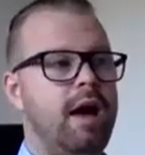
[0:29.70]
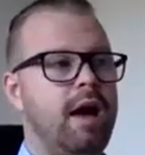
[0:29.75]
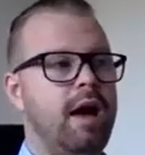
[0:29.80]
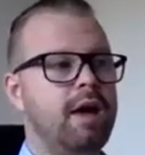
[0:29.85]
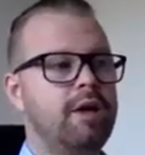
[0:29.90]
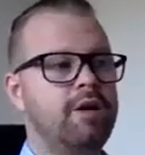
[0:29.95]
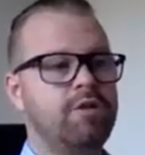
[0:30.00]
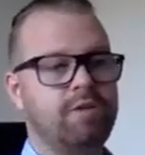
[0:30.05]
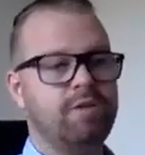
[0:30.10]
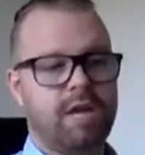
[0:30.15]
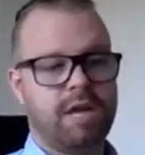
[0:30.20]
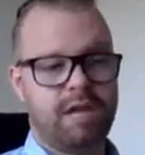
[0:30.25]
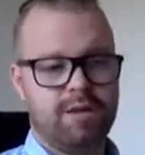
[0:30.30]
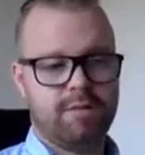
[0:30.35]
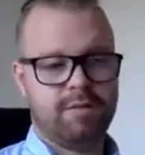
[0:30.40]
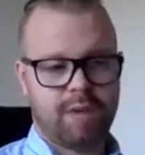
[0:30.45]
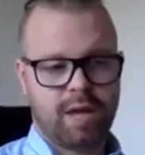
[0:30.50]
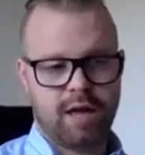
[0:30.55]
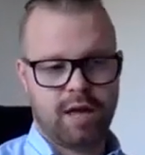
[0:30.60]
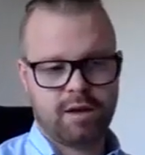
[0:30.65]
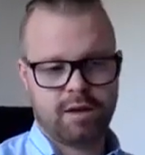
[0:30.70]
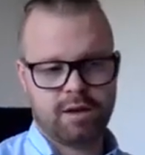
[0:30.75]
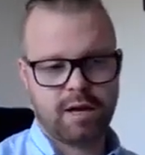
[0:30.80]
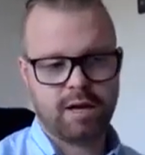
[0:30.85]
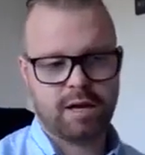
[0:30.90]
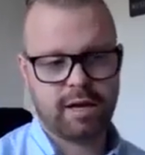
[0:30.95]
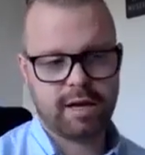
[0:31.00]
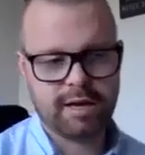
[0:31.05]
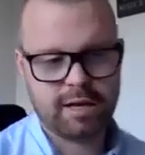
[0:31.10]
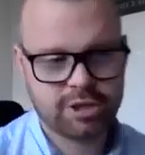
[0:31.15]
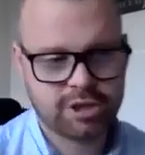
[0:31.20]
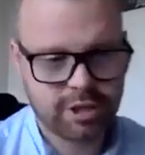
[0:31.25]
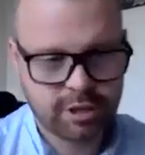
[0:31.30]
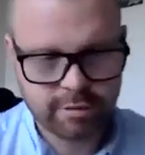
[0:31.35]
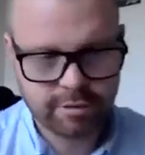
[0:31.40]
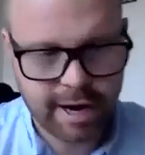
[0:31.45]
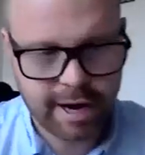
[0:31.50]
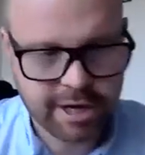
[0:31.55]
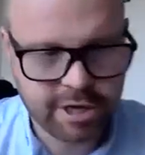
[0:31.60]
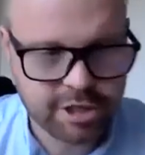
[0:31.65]
your inbound lead
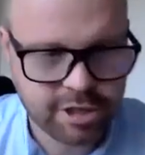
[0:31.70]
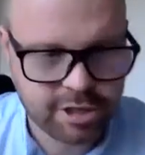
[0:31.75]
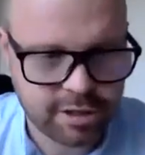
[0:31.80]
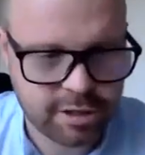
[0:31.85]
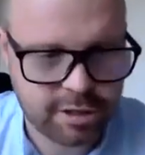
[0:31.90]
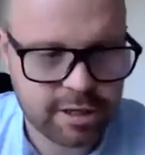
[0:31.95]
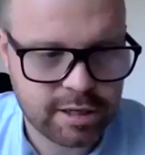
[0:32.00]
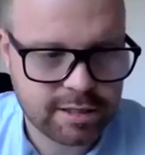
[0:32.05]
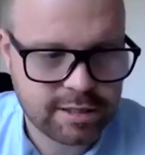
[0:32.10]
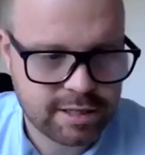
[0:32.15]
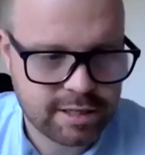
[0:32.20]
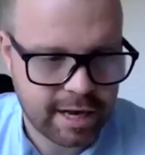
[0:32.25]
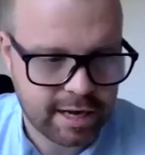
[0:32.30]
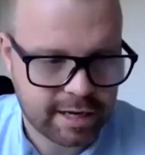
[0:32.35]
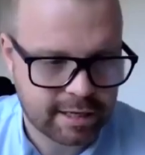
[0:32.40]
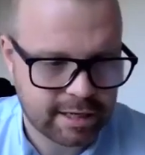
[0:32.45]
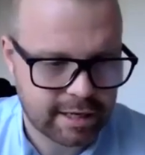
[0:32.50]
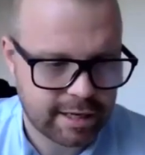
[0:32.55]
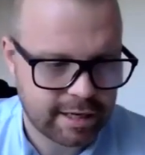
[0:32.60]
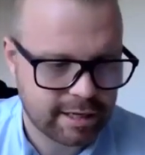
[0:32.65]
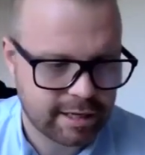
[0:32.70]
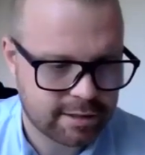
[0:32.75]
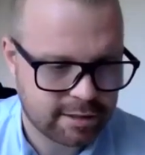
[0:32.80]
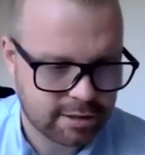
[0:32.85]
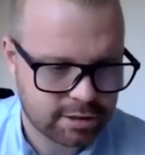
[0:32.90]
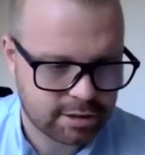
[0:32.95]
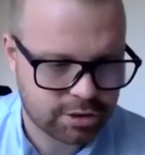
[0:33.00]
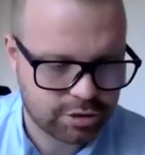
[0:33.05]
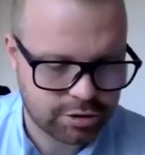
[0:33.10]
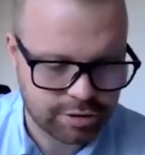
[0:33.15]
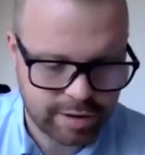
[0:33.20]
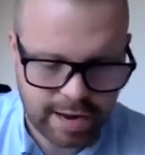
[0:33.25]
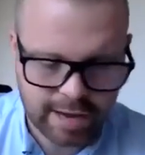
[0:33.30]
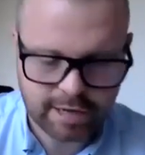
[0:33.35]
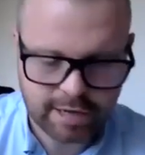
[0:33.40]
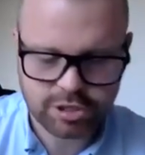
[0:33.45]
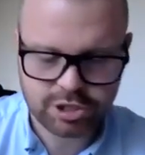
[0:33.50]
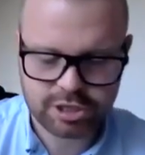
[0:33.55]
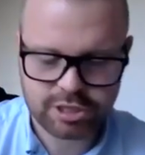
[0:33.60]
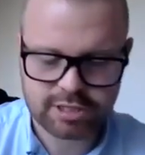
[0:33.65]
generation techniques,
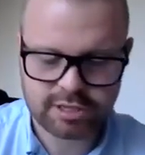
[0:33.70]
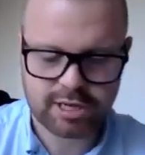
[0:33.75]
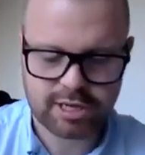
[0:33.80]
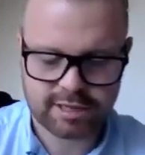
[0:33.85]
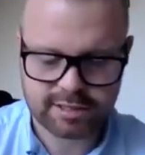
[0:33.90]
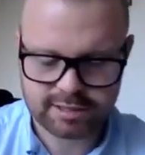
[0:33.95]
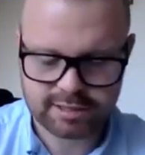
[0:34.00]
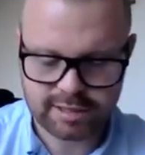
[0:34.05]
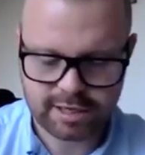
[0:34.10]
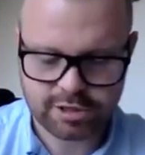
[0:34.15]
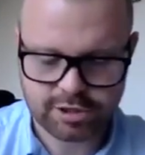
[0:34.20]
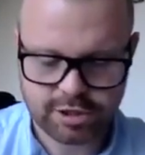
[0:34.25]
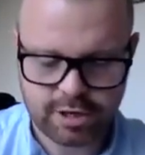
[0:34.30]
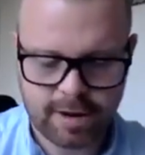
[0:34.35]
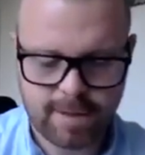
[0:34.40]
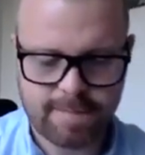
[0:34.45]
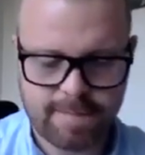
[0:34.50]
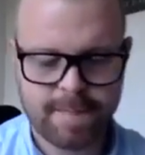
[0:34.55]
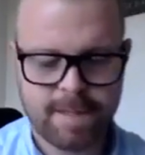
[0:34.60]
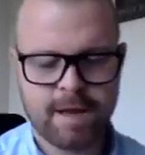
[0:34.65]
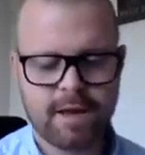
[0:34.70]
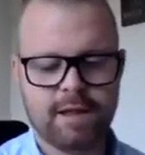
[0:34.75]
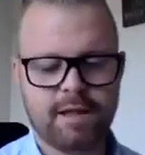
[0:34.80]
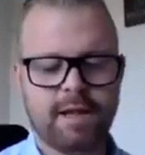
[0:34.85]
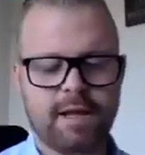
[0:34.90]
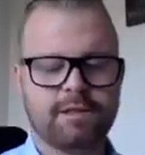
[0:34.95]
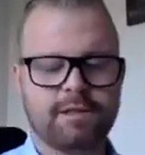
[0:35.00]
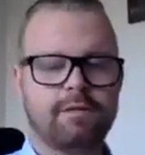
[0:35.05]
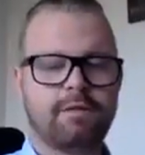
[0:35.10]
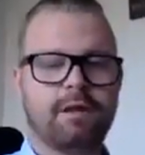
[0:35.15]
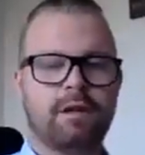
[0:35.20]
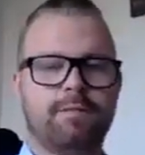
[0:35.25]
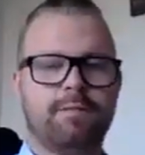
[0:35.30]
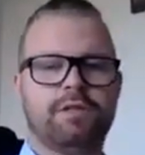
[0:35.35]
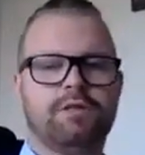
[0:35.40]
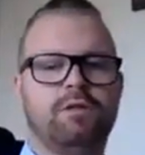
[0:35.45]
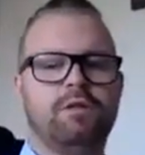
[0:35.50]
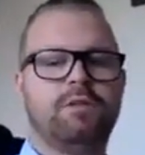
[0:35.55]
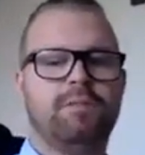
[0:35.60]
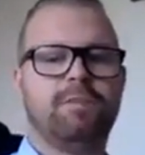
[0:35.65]
strategies, etc. That's what we're going to be
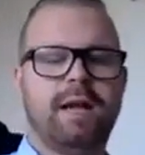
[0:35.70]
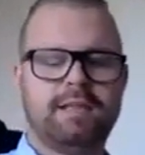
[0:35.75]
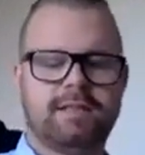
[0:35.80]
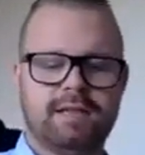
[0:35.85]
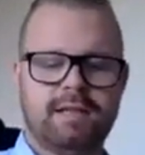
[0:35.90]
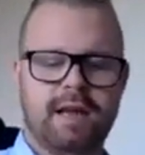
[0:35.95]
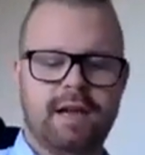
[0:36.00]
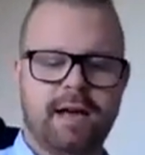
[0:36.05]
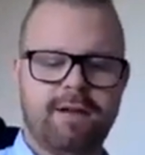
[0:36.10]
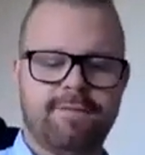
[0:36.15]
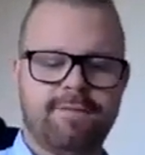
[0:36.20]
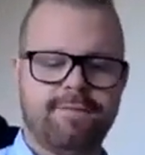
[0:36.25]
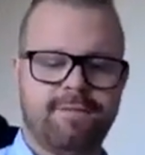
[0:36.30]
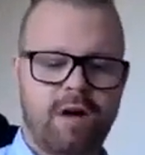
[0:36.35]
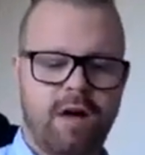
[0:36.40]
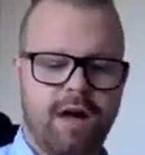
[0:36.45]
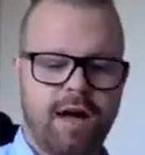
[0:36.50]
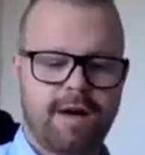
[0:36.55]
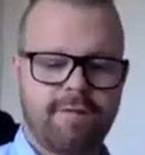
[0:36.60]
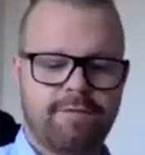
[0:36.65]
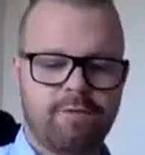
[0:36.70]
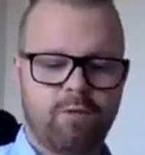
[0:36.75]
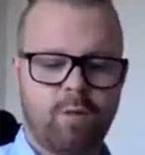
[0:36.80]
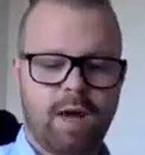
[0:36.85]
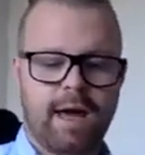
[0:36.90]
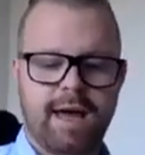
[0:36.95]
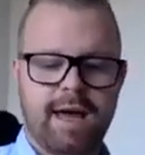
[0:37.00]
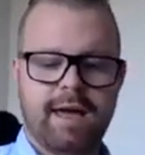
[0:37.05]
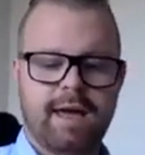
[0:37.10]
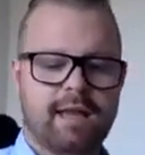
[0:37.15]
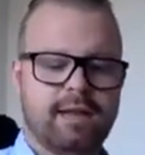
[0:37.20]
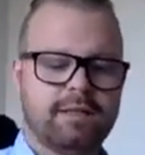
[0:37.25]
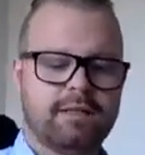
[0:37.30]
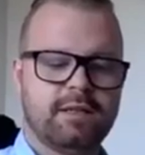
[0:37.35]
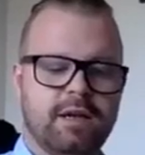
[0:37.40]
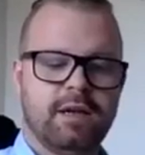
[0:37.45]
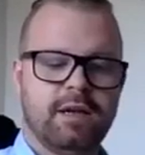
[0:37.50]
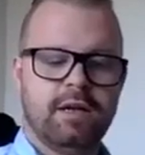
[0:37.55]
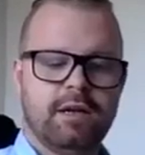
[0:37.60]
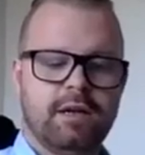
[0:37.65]
talking about today. 5 ways
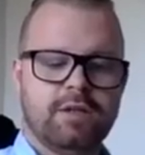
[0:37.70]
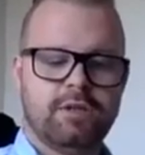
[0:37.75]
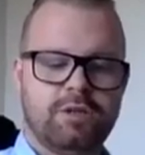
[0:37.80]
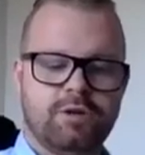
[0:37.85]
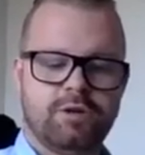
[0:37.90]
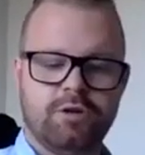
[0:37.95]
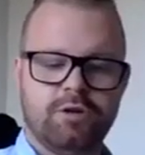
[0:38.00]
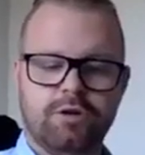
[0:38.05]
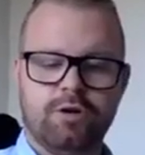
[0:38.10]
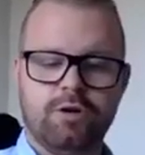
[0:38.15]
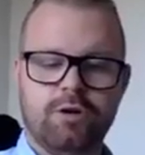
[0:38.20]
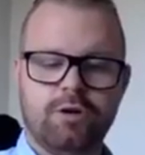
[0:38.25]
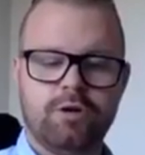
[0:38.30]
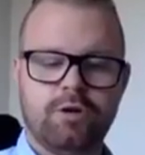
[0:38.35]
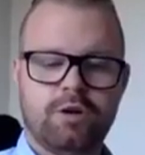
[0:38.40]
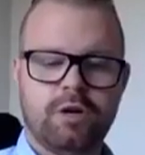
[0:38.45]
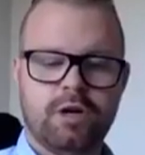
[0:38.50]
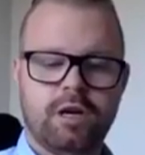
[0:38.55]
to